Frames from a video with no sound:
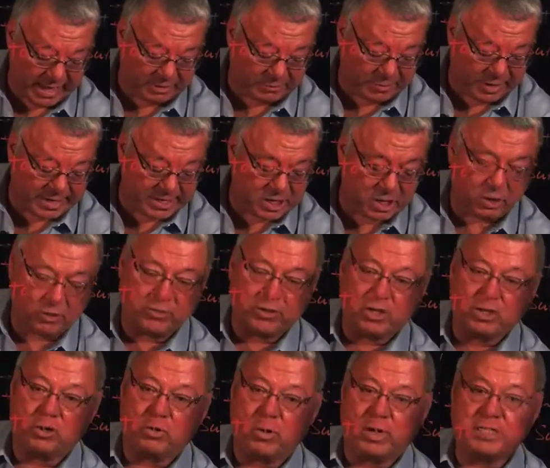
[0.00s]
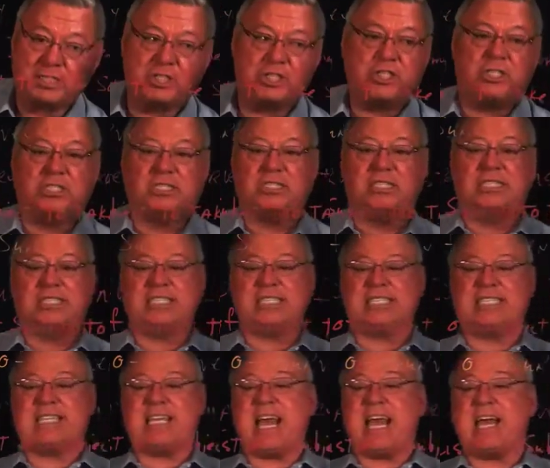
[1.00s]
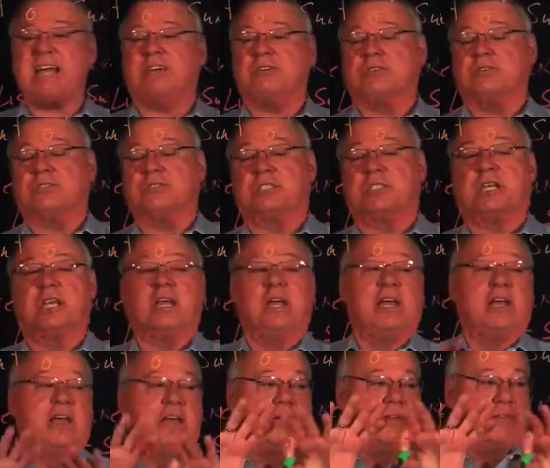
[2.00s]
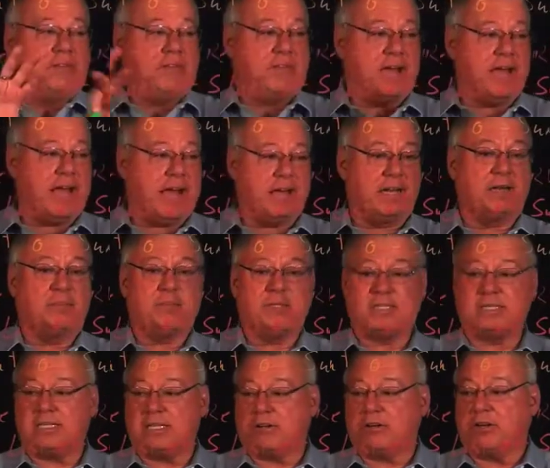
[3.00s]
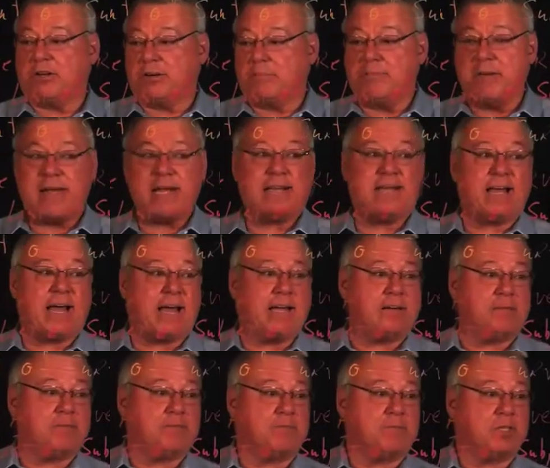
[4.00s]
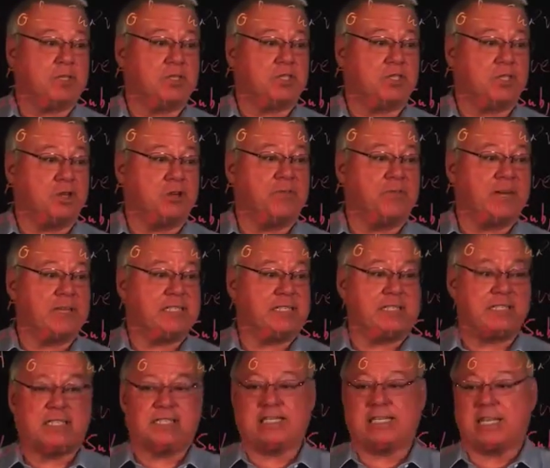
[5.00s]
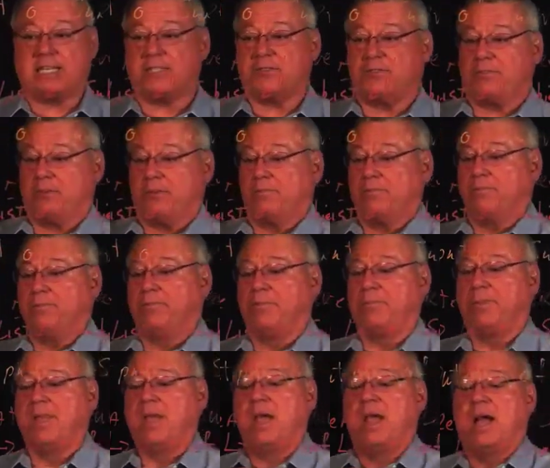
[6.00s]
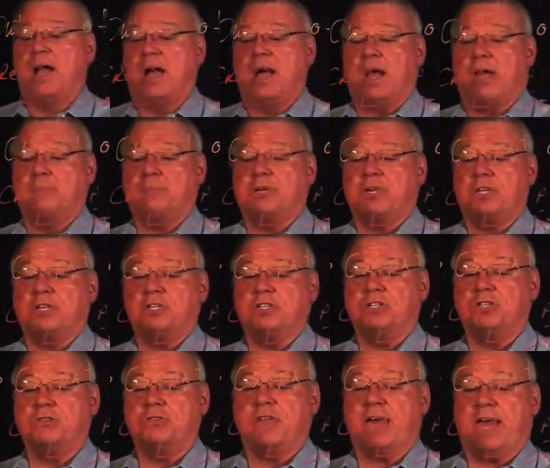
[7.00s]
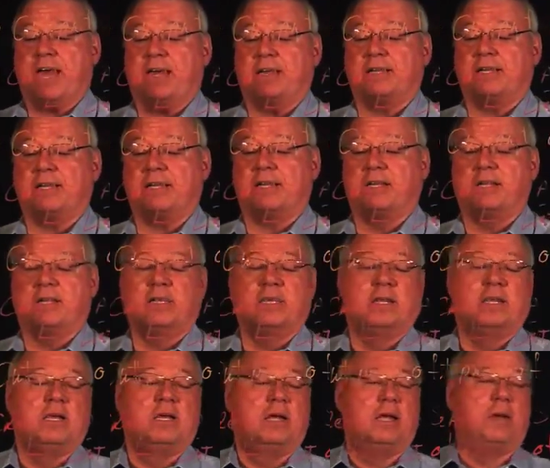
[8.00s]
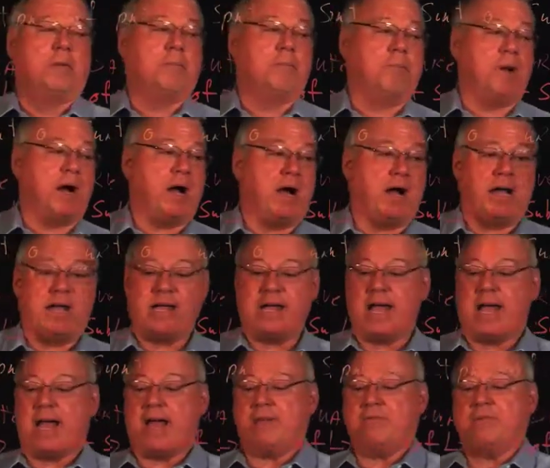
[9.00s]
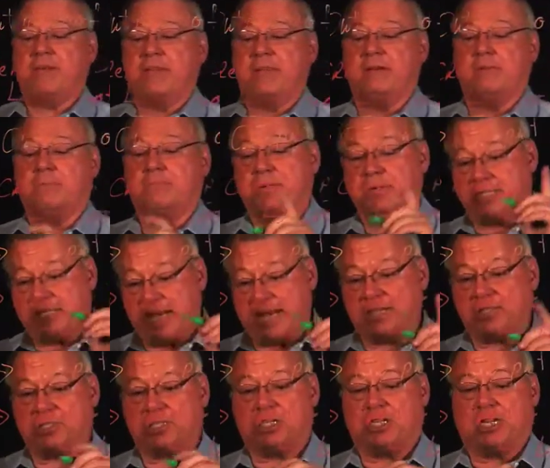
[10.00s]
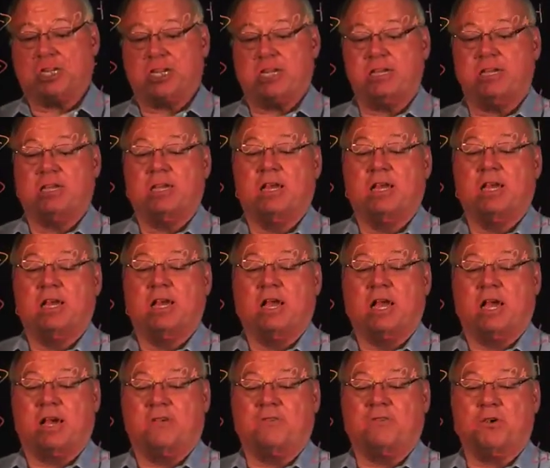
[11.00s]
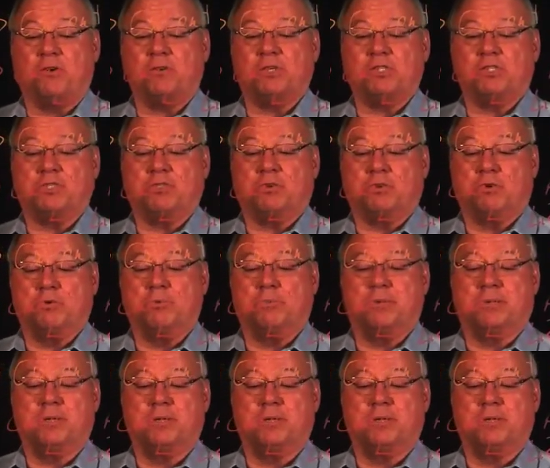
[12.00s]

do I know the questions, the scales, the elements that are going to make that survey successful? I'm going to do that by having potentially a focus group